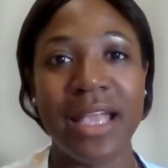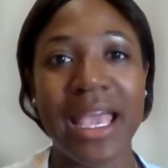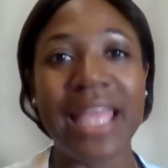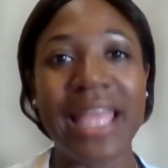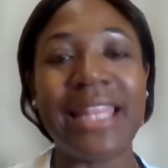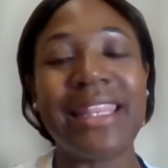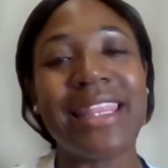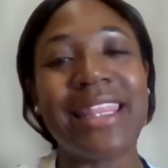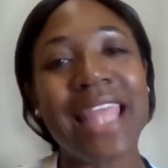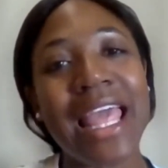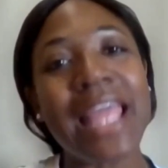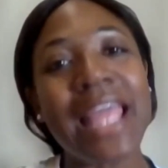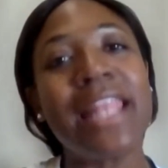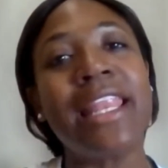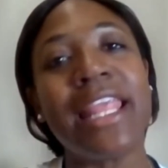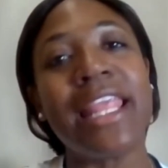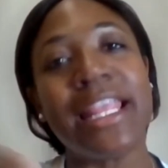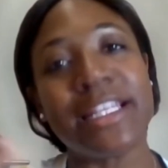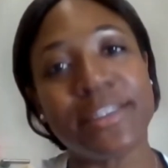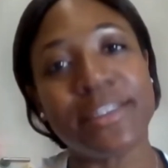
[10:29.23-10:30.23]
And
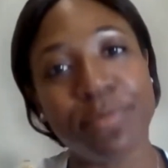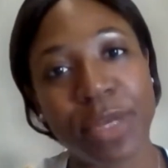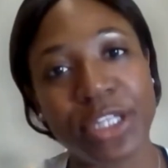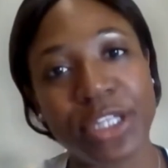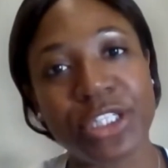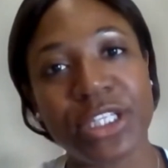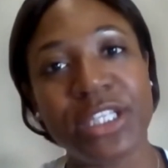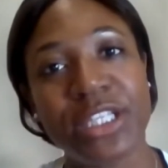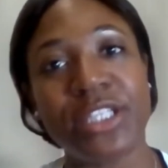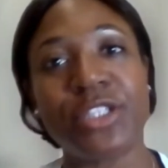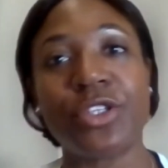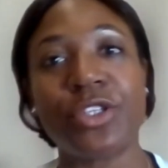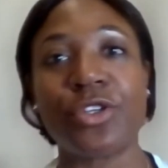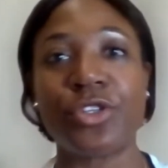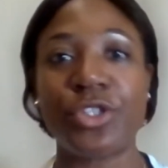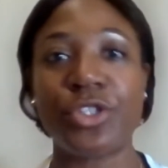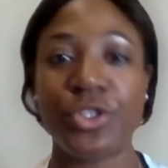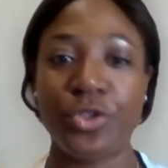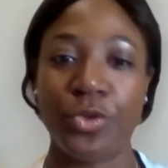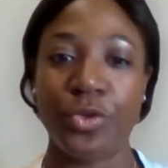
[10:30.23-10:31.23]
then it's much easier
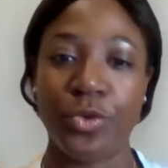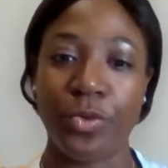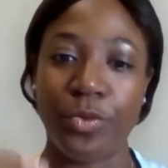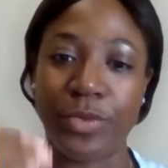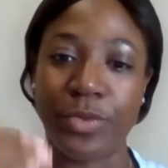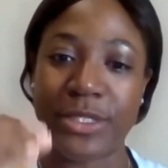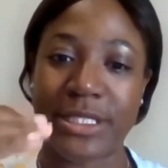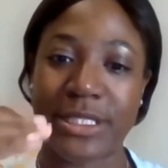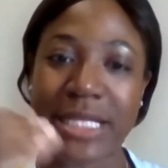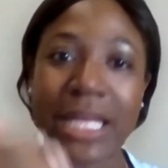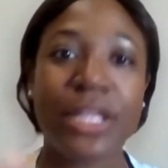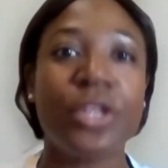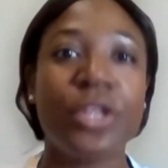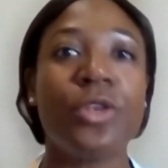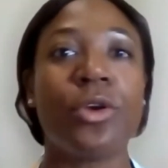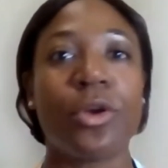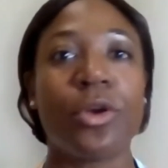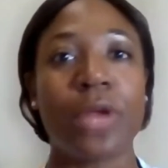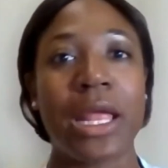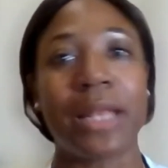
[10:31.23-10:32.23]
to set
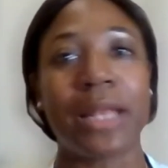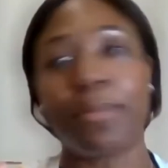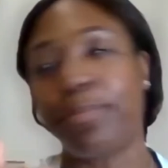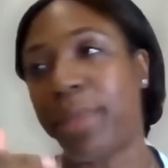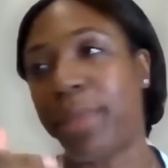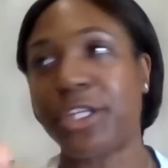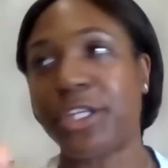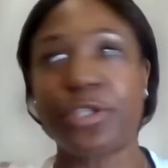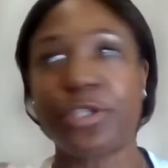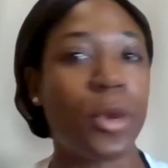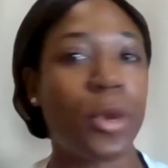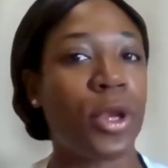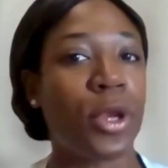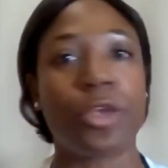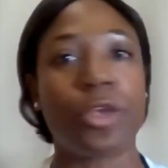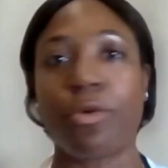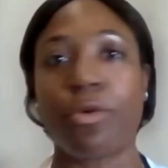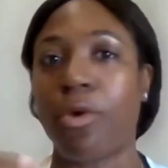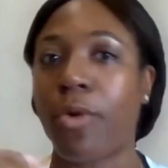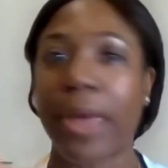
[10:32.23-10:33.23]
your and
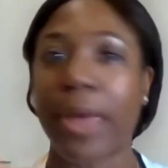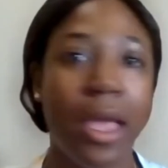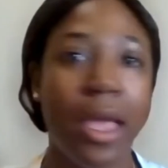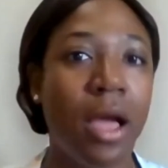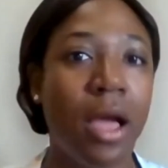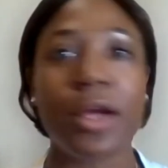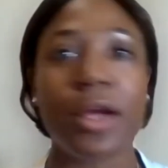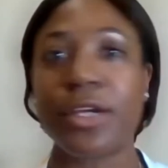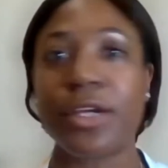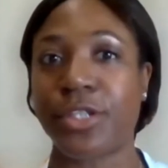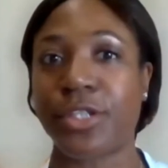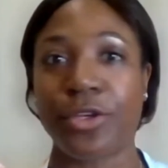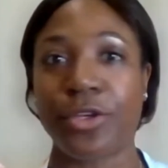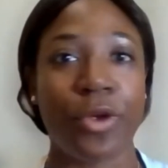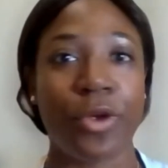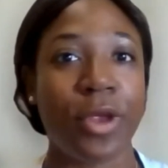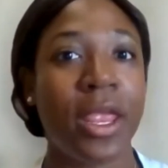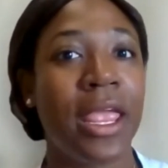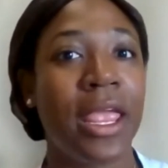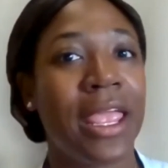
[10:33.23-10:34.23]
benchmark your OKRs and
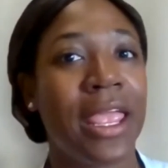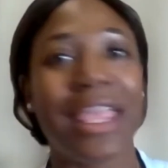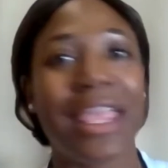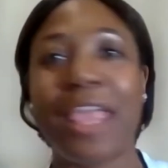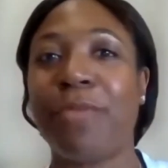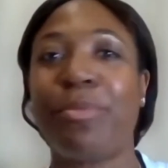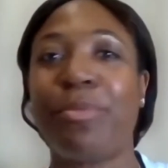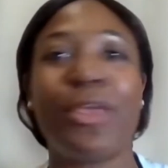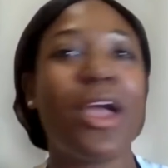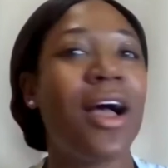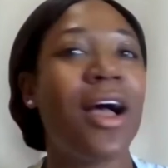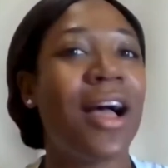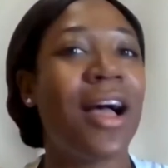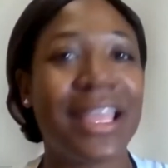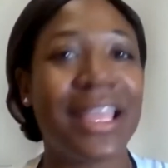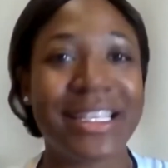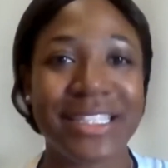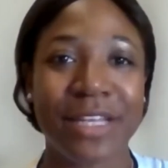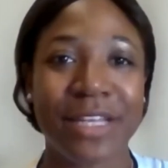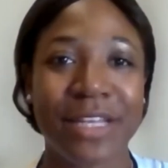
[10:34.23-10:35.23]
your
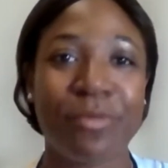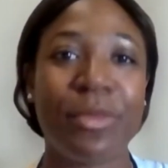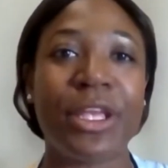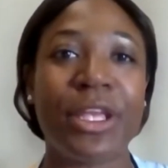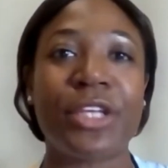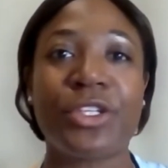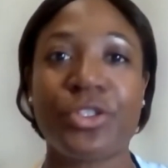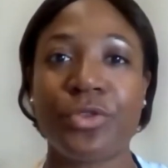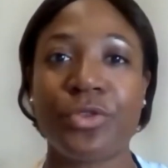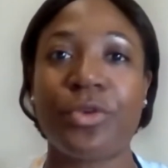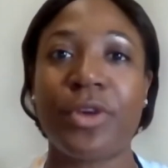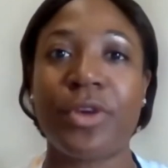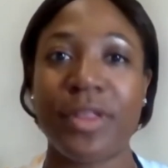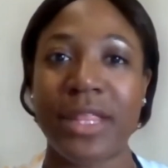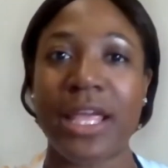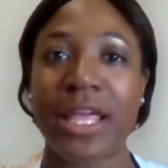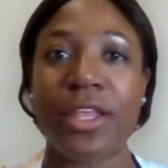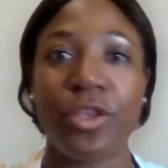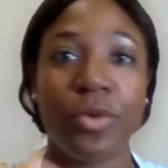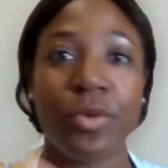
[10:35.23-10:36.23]
KPIs and make sure
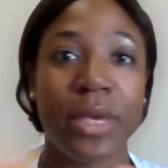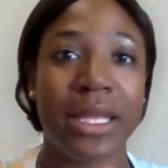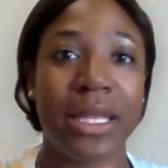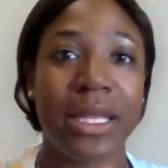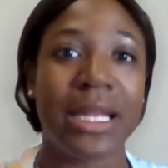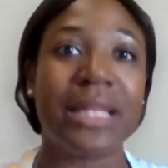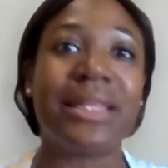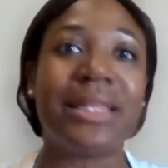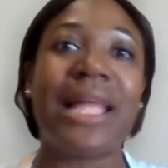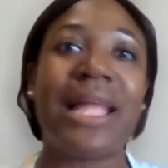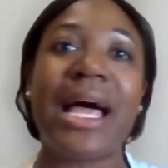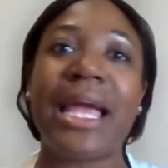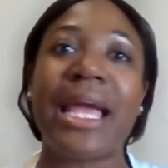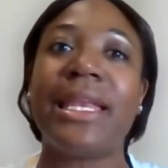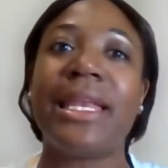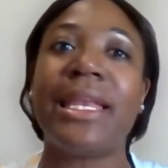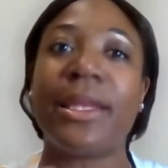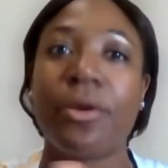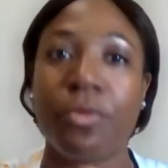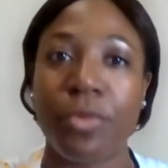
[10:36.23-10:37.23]
that you can
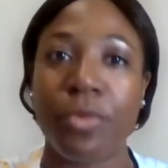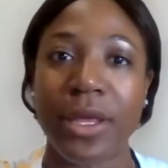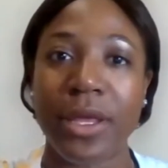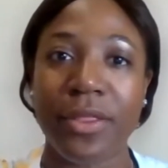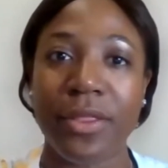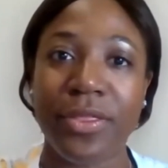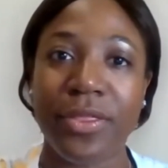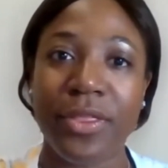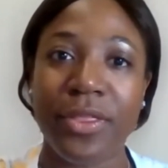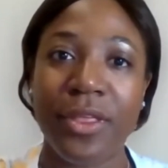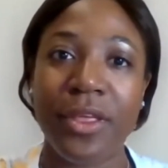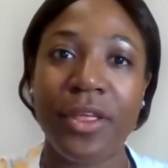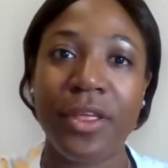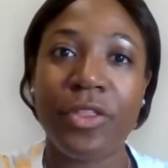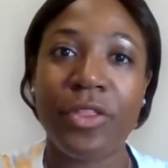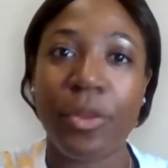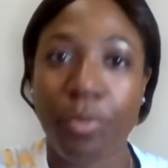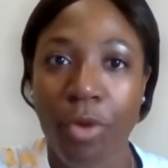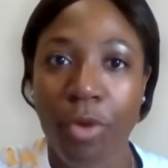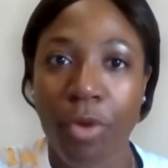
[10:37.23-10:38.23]
align it with
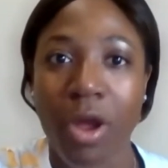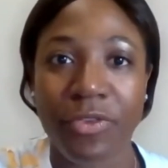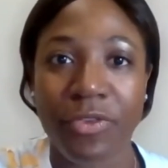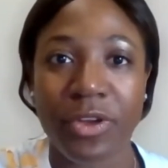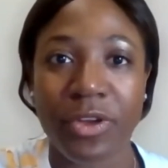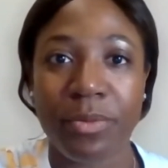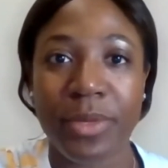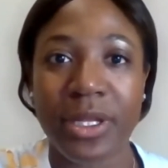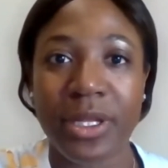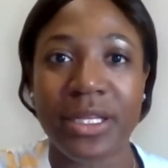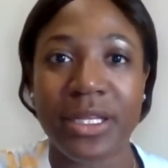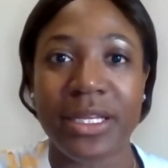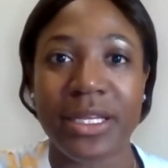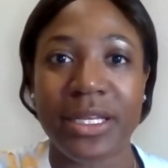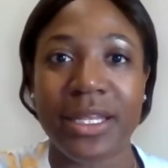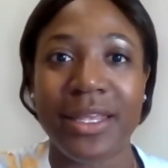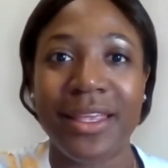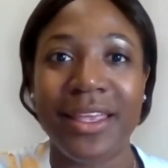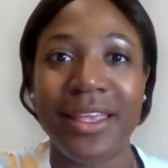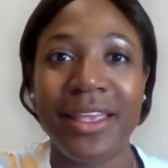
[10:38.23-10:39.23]
the
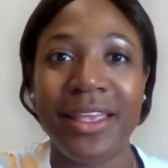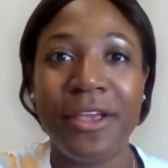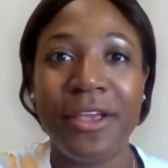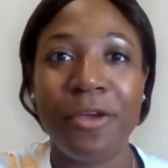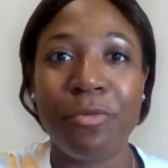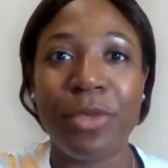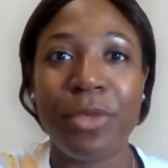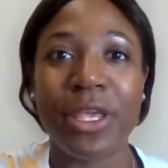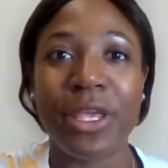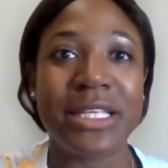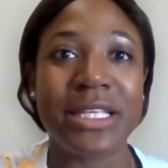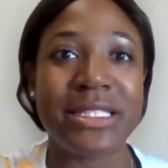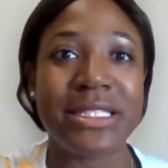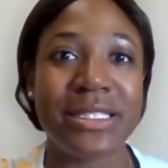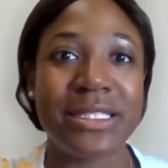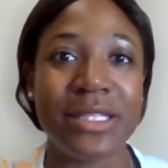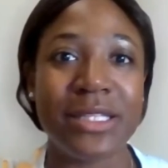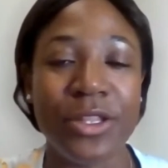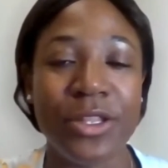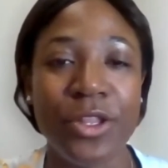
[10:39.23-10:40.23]
profitability, because
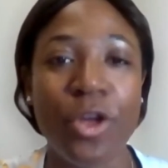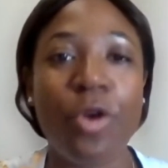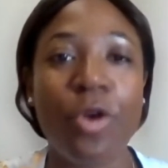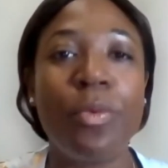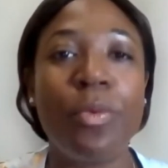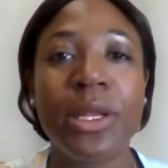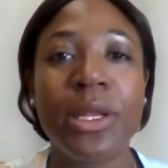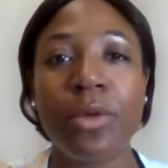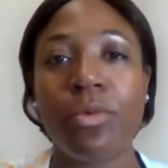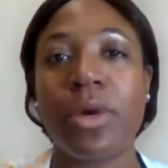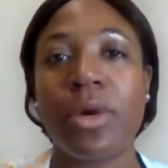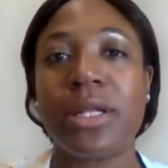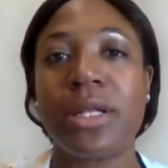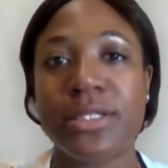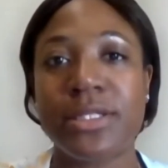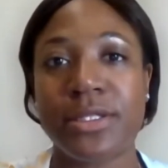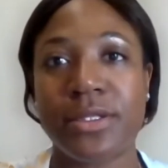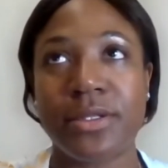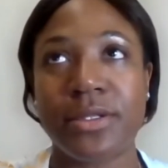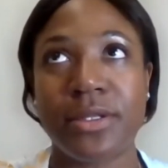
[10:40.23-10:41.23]
nobody
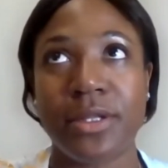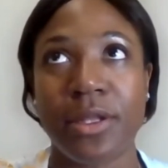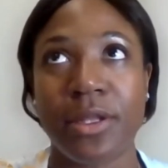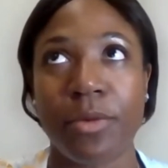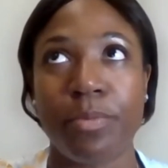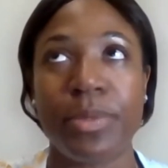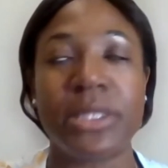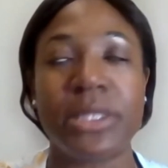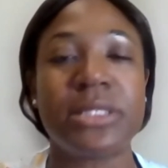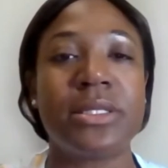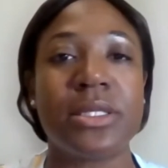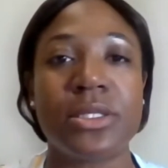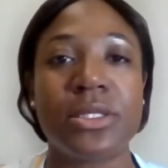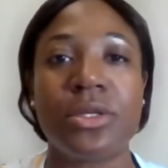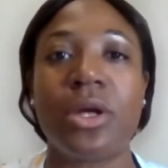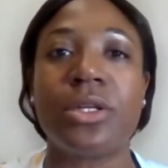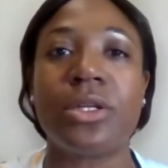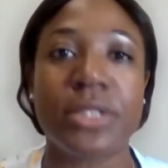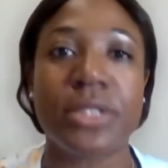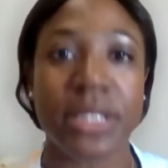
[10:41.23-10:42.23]
wants their business
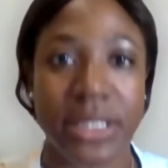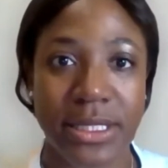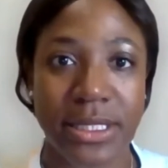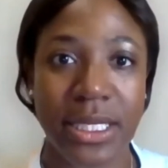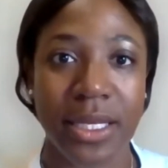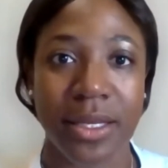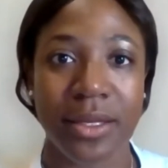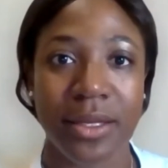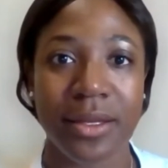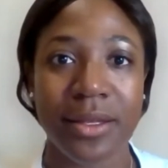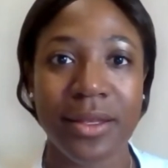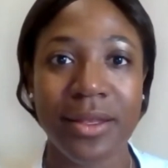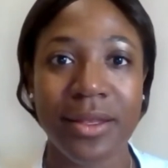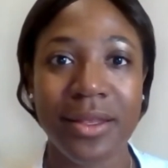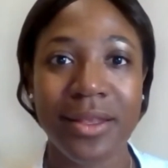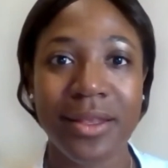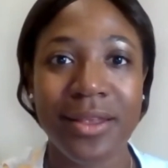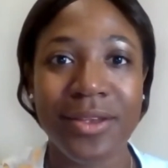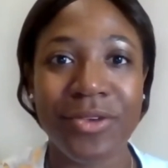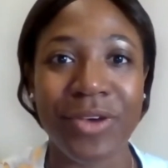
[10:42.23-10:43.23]
not to succeed,
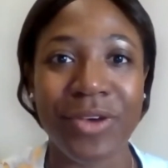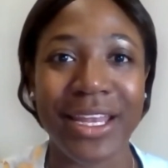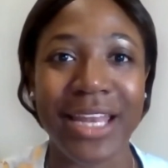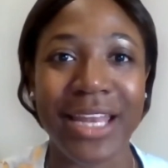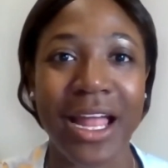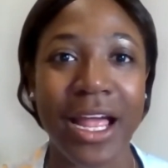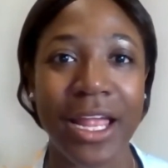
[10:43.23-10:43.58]
right?